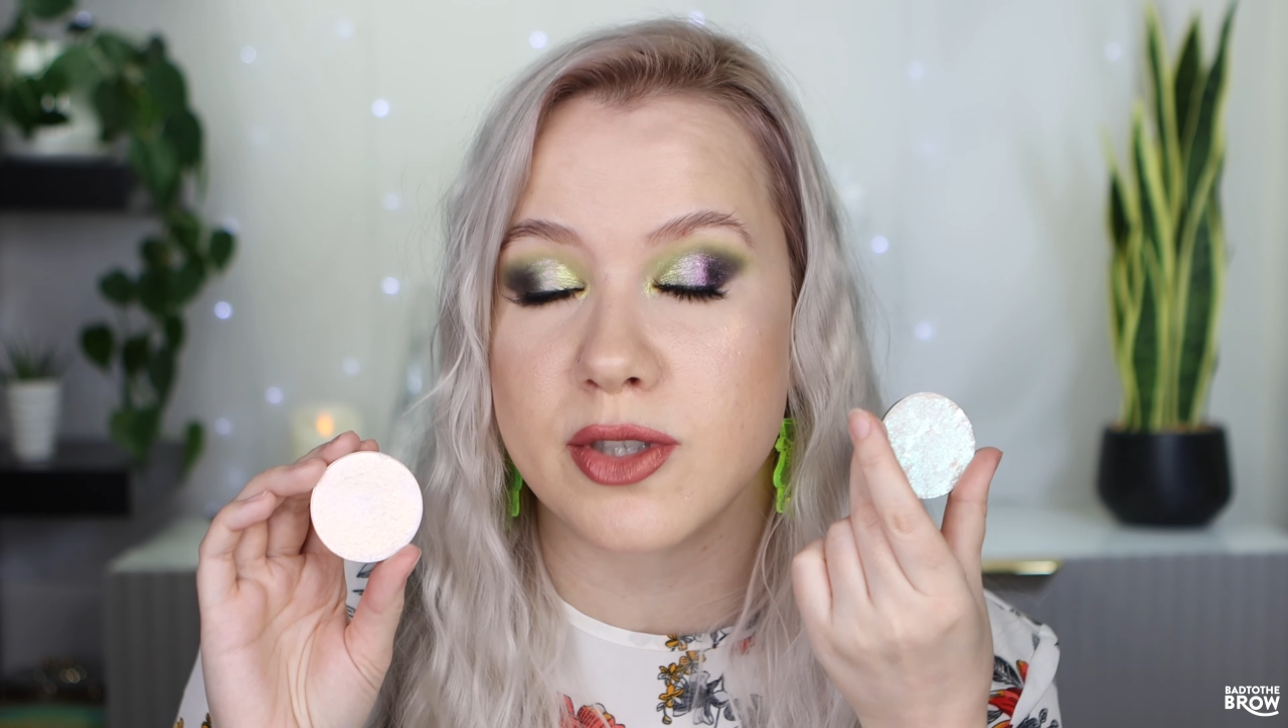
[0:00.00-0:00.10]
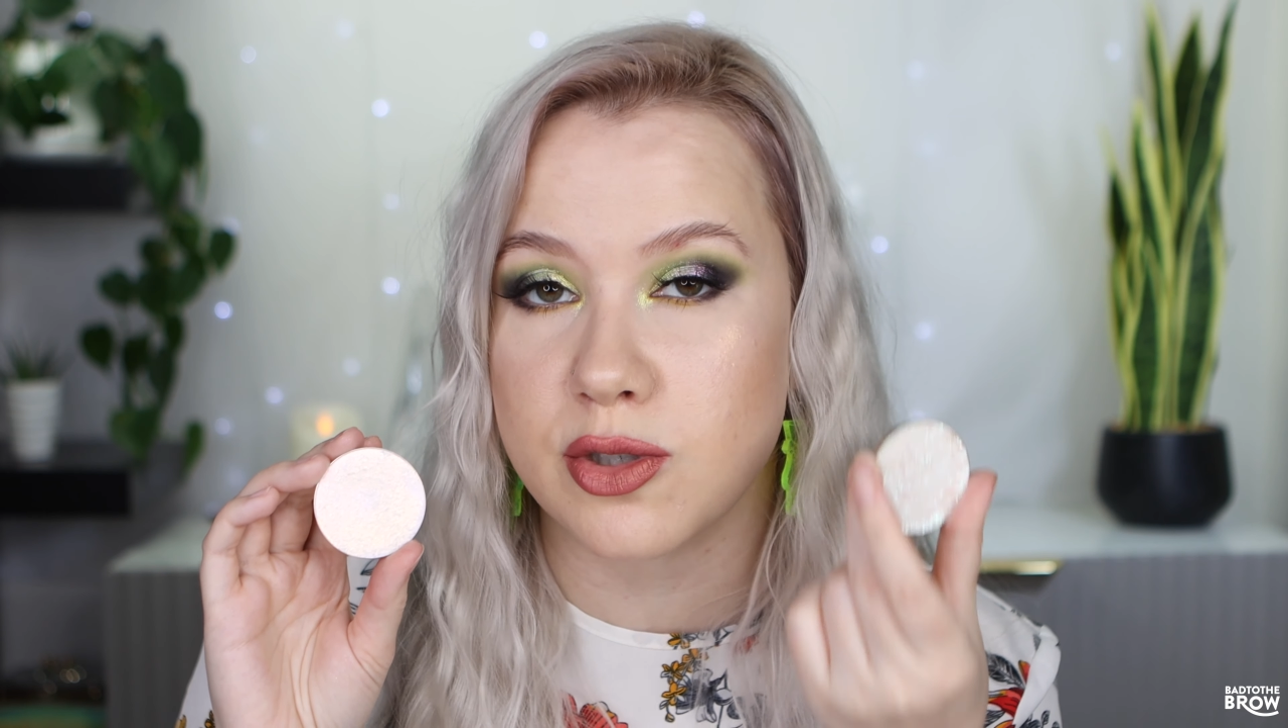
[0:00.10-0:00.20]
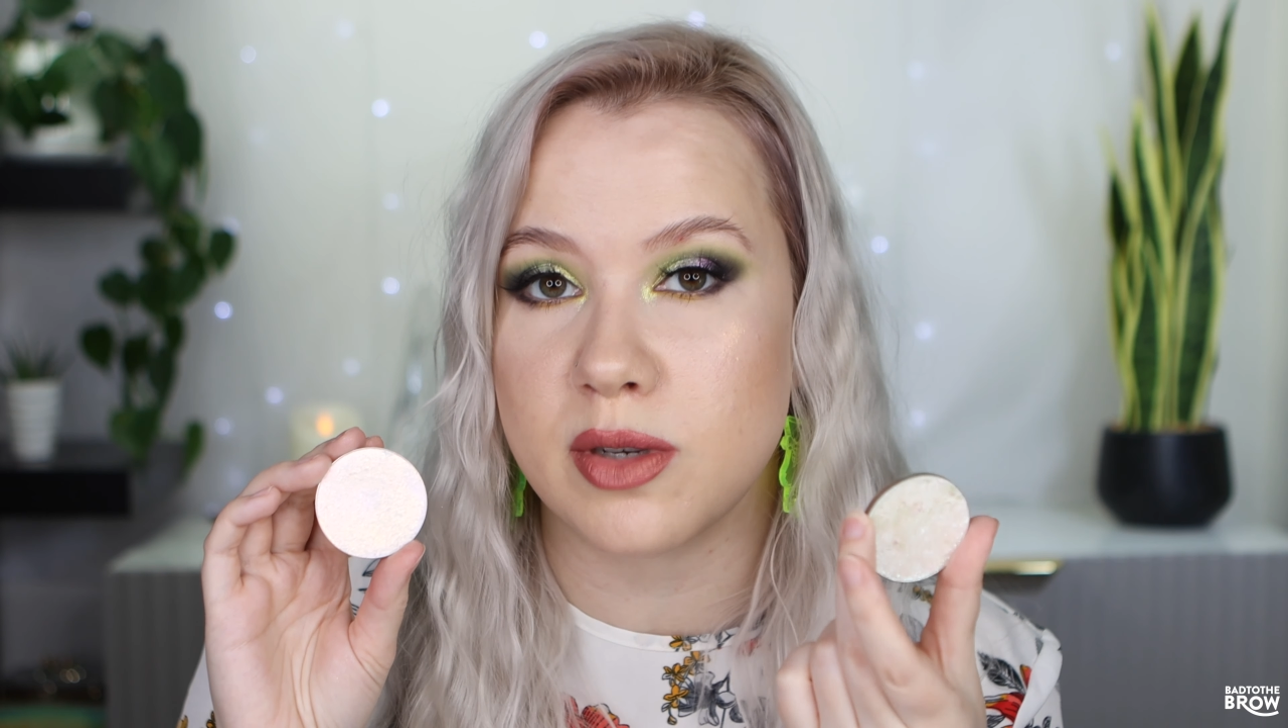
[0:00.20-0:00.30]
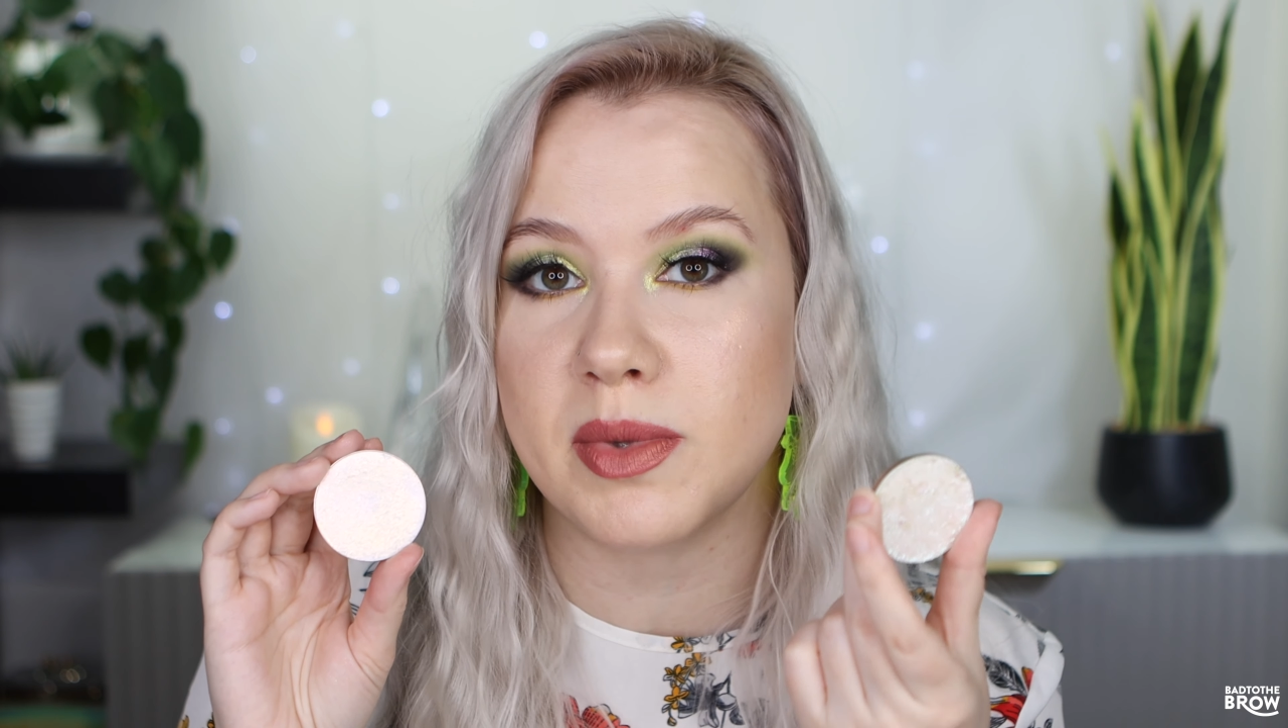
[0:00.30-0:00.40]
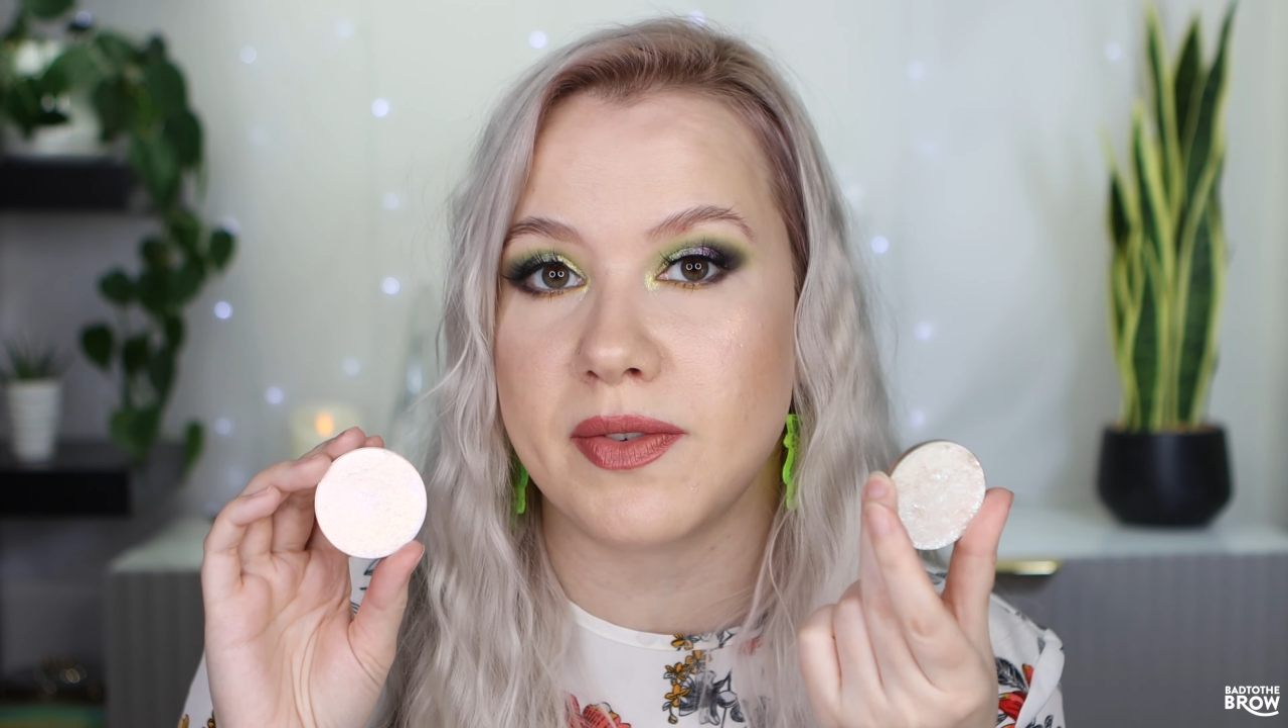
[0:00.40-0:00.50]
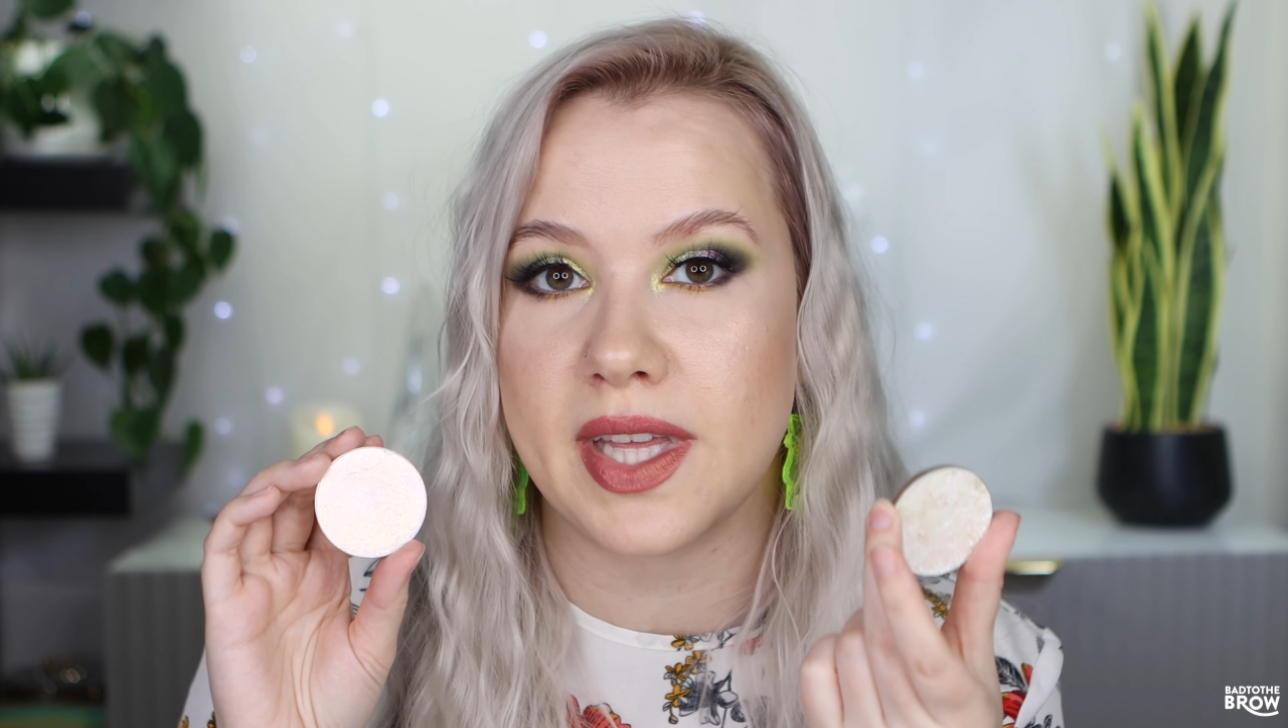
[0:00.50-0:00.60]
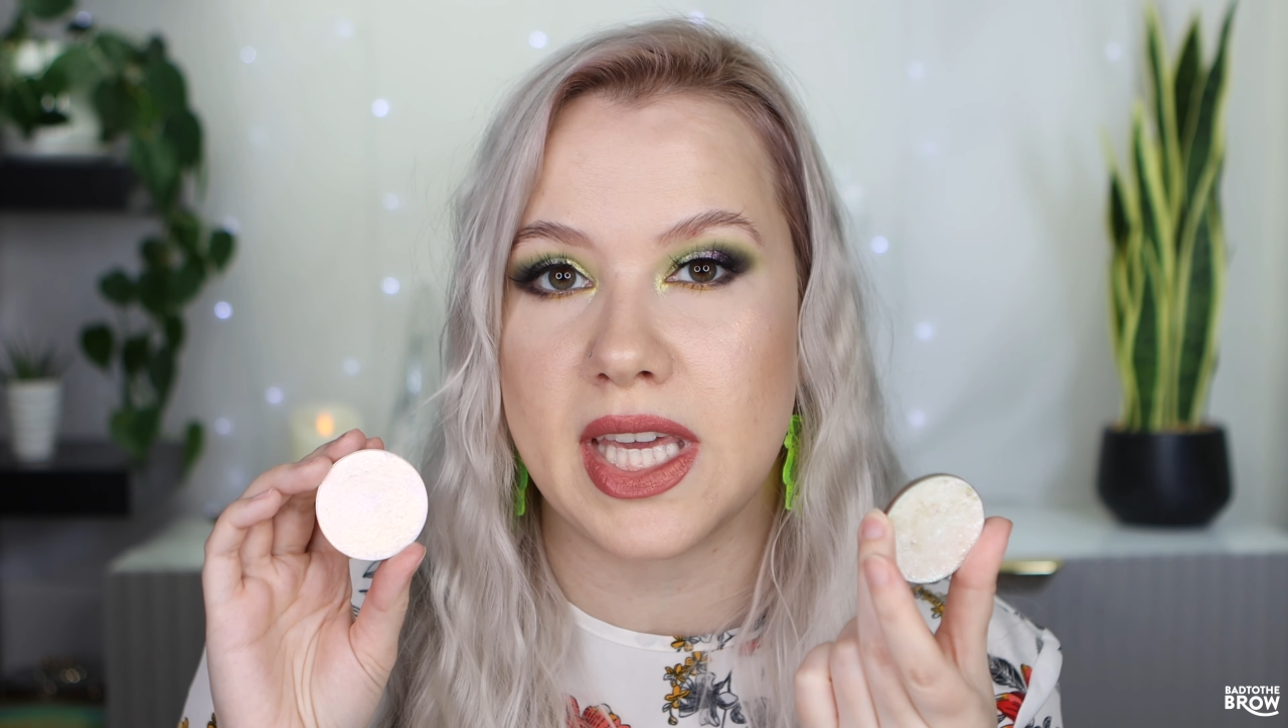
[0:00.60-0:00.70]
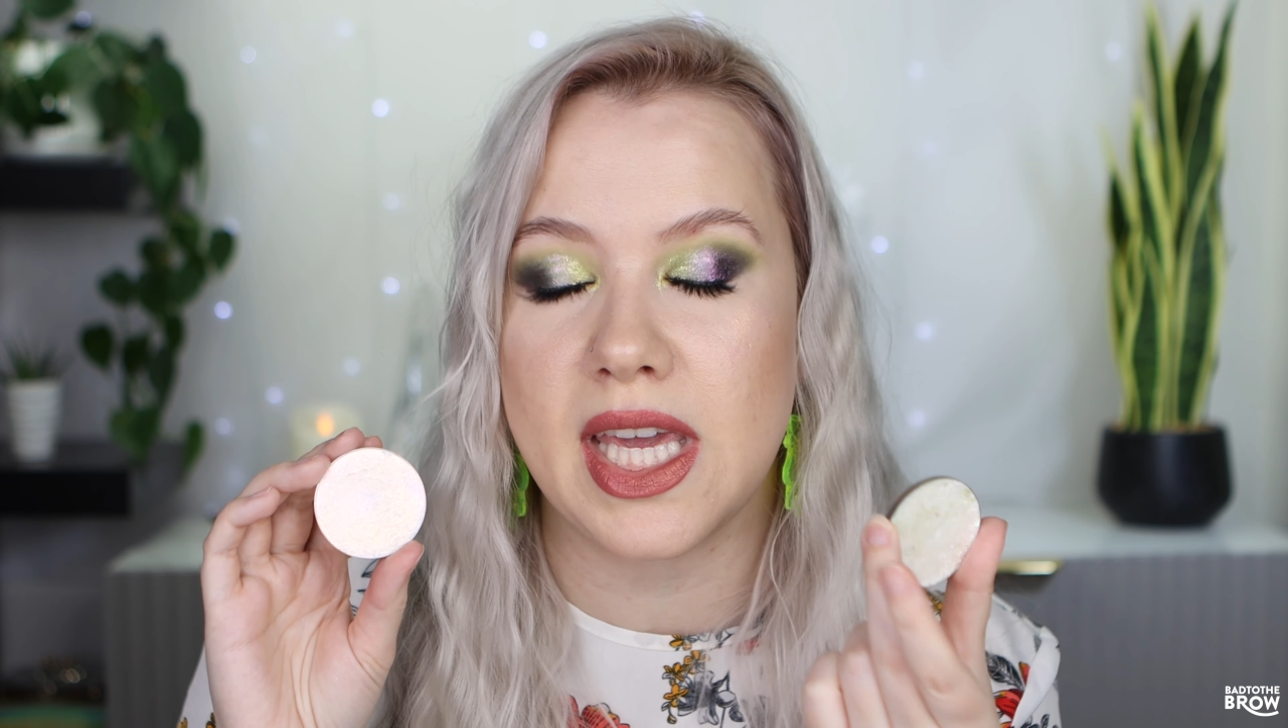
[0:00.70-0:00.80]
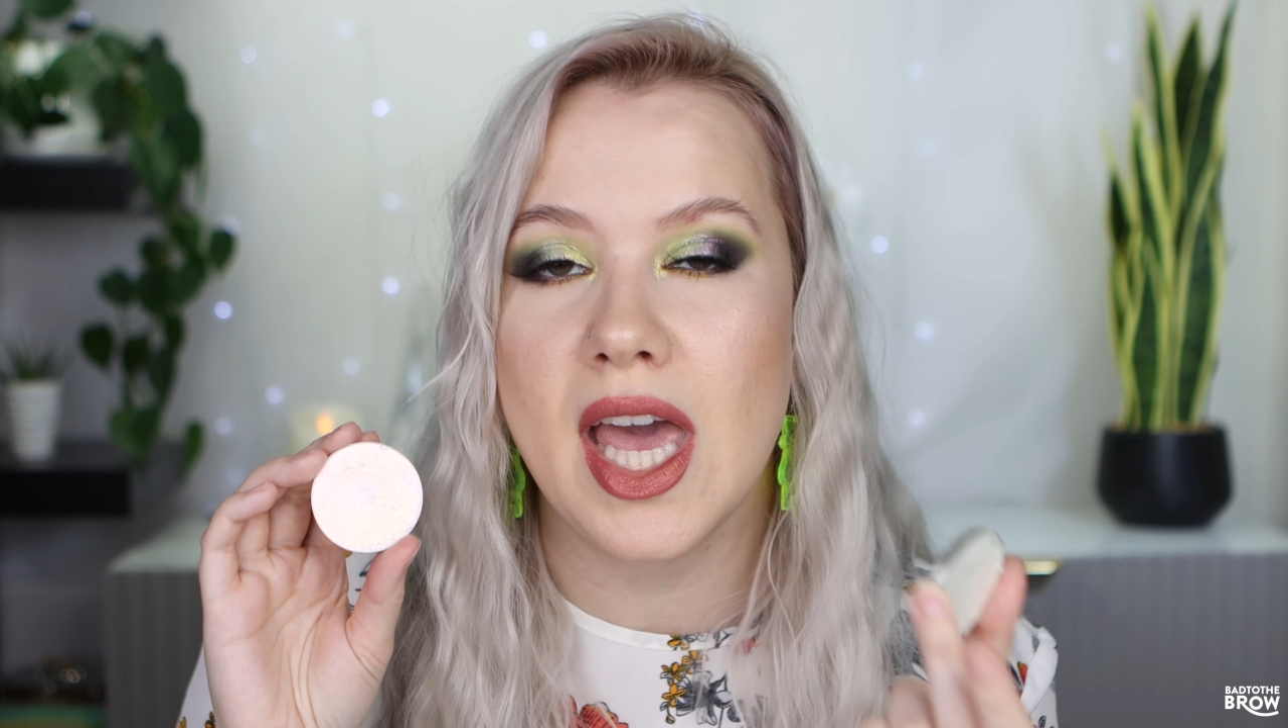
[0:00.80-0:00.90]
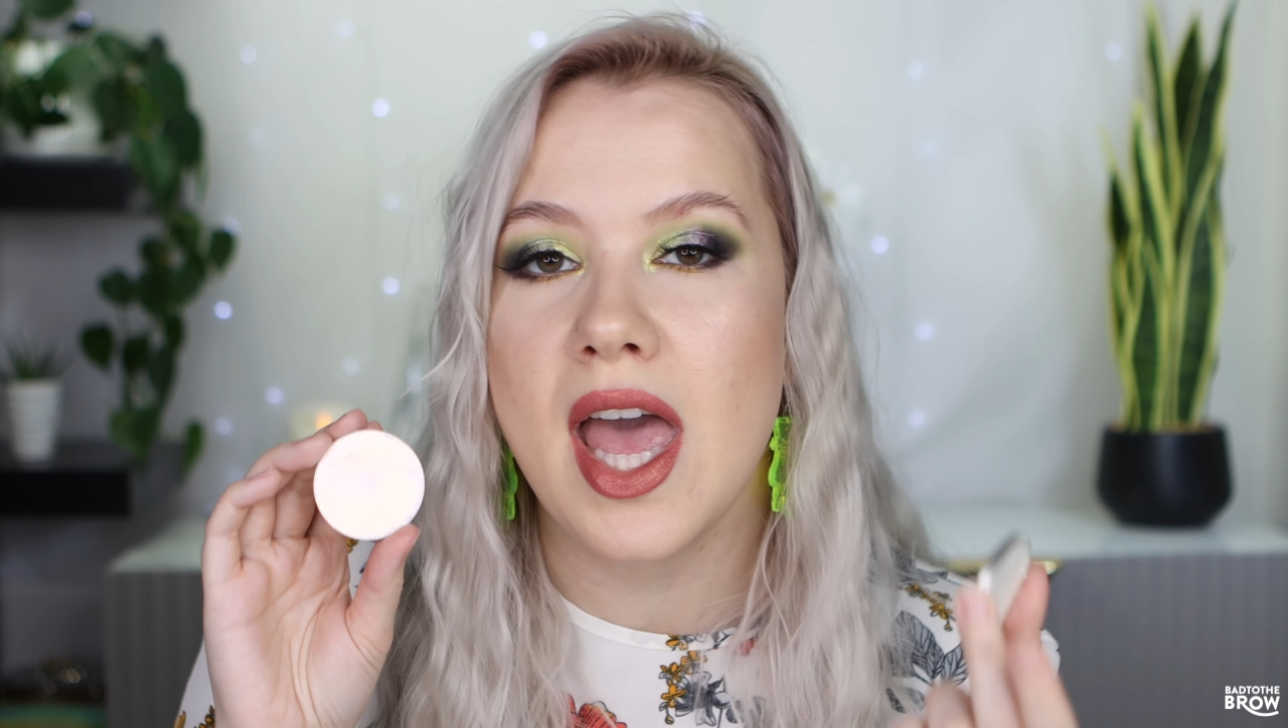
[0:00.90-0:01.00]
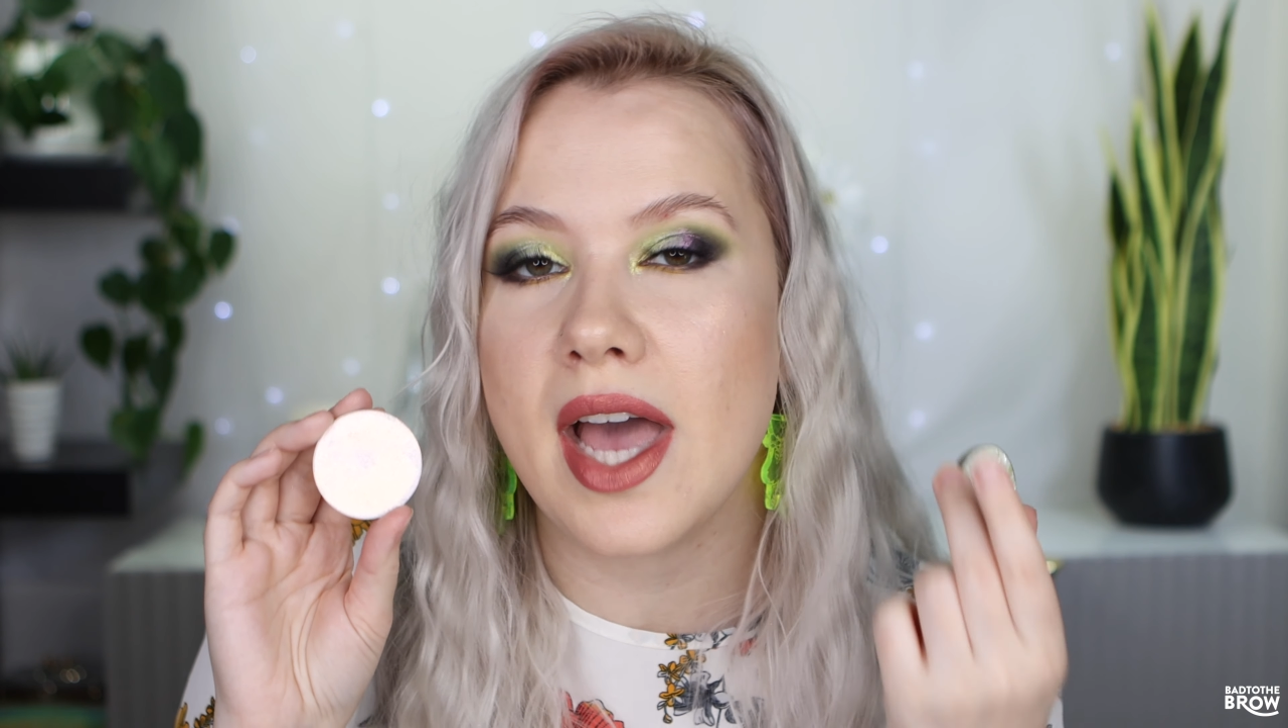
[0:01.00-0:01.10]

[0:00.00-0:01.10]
extremely flaky,